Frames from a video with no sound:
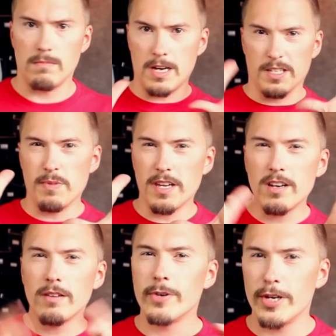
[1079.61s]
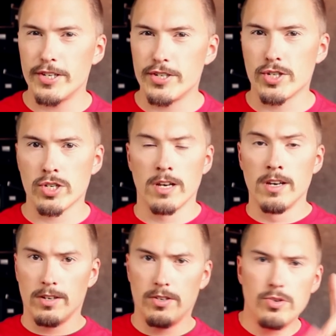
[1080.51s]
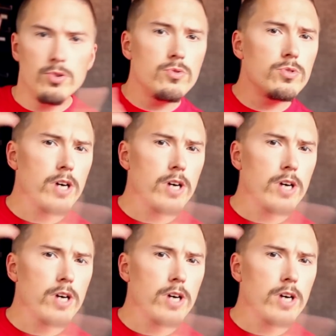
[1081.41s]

And speaking of which, do